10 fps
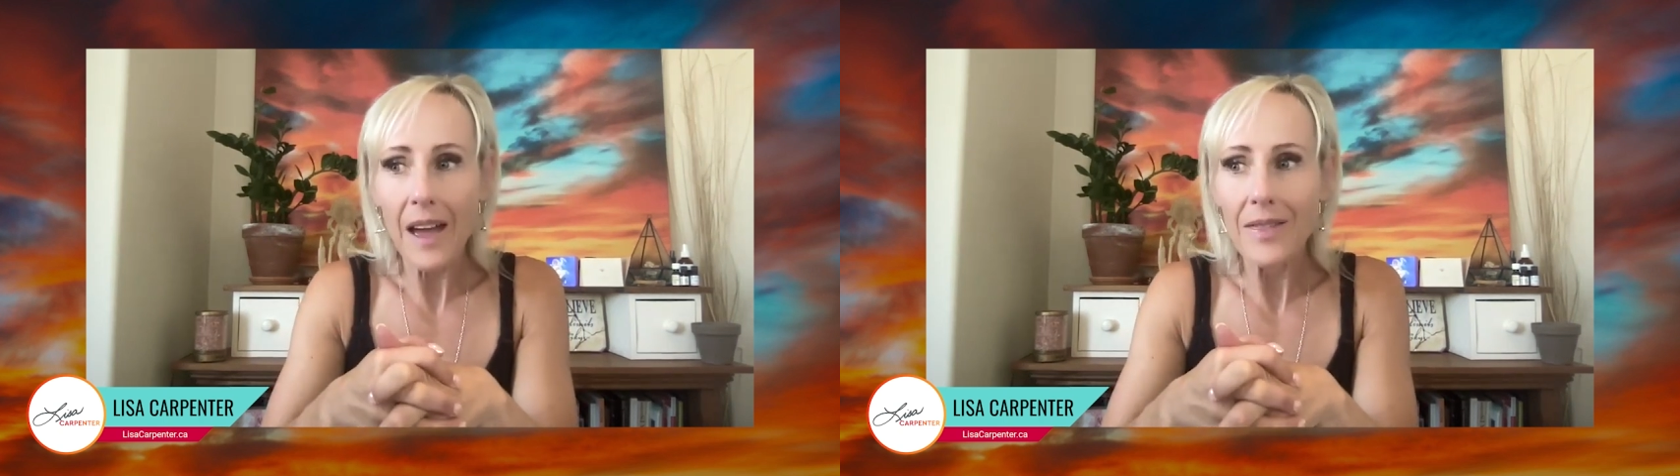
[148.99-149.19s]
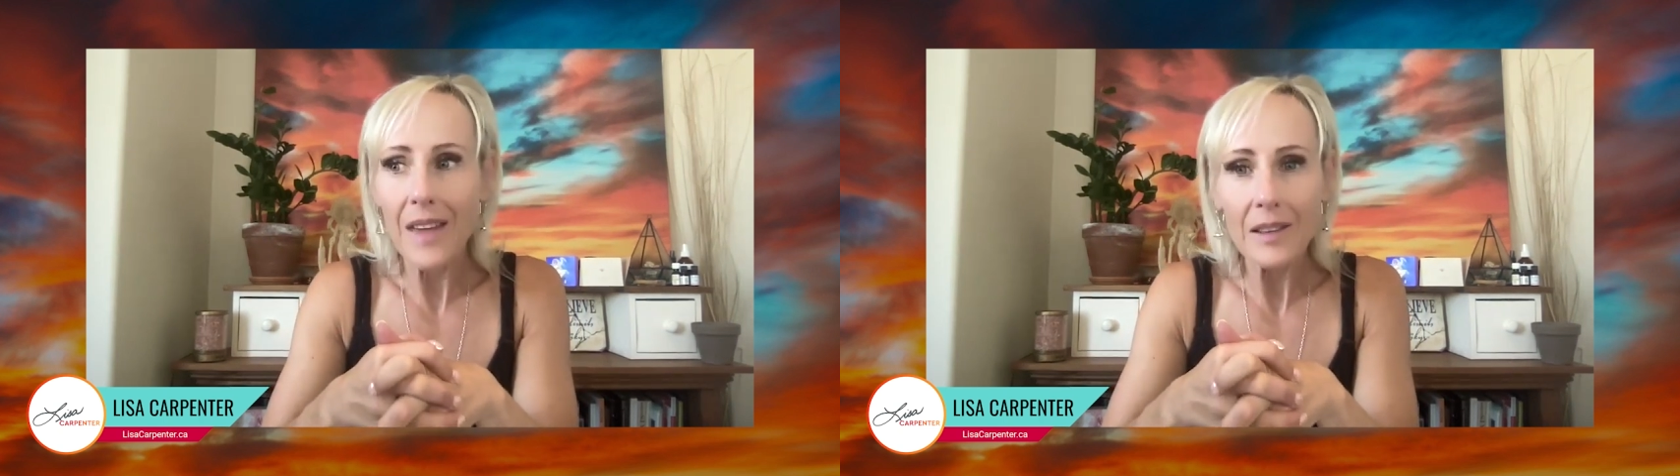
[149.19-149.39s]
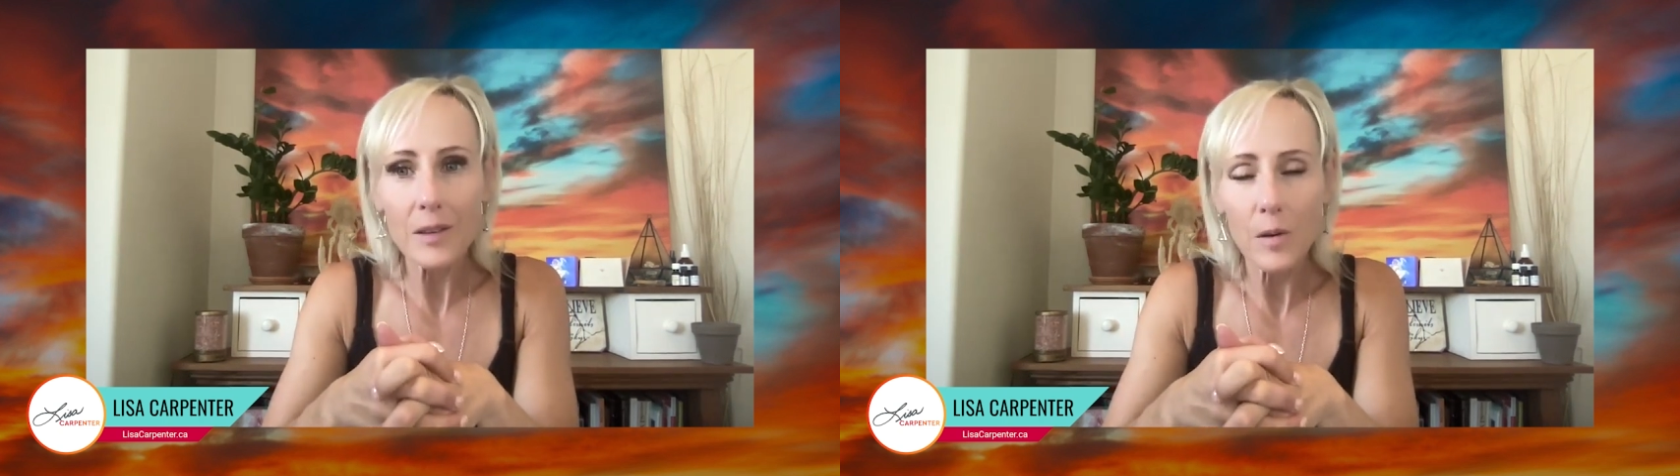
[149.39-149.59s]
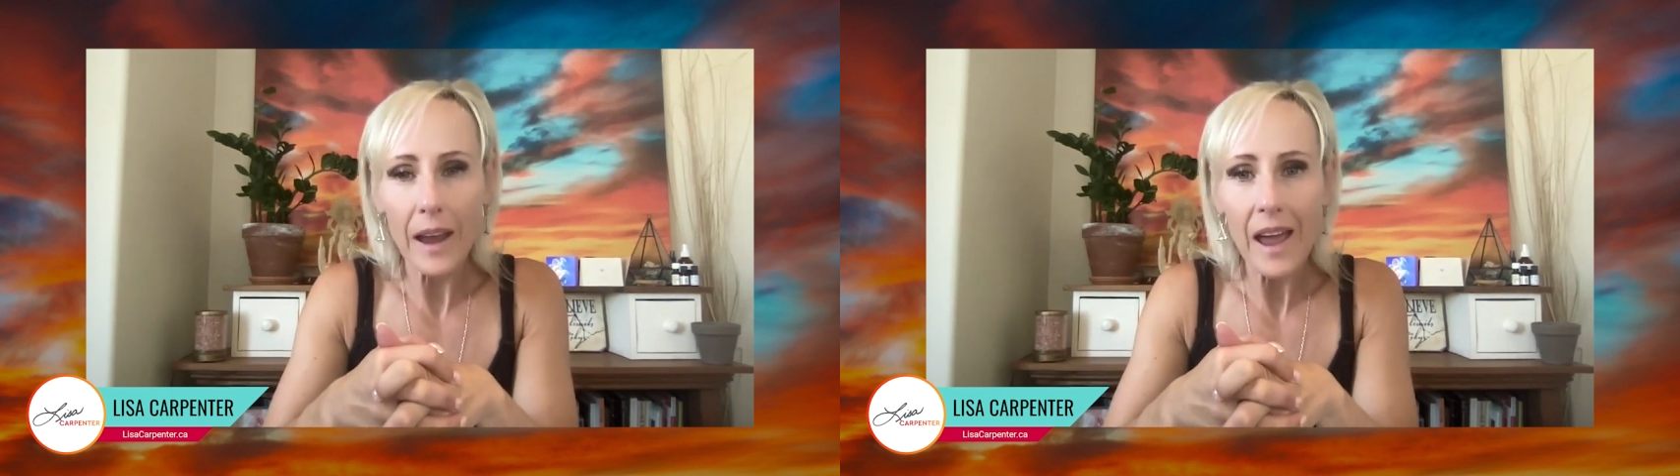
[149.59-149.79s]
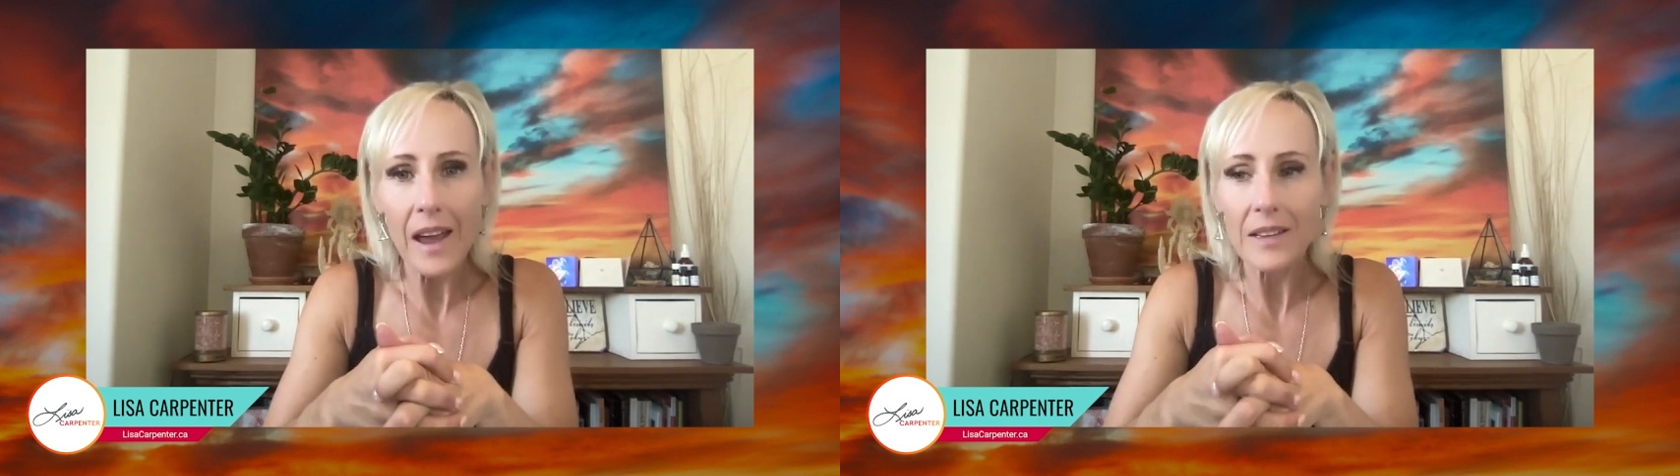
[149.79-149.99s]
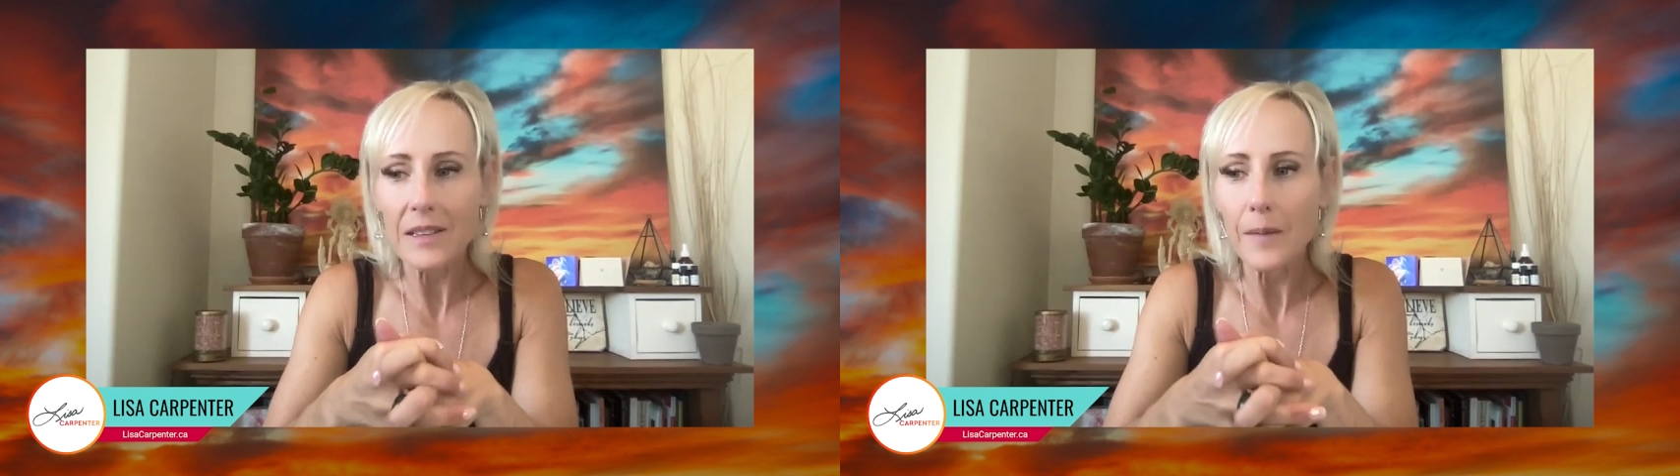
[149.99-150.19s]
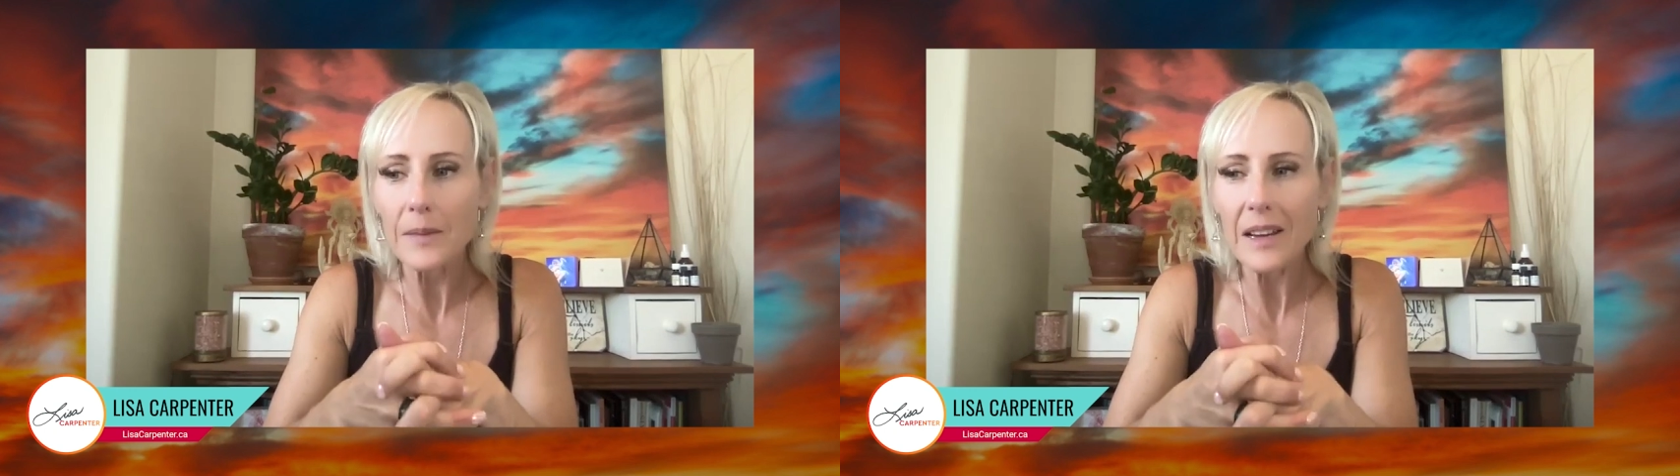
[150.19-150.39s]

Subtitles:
And that's okay. Some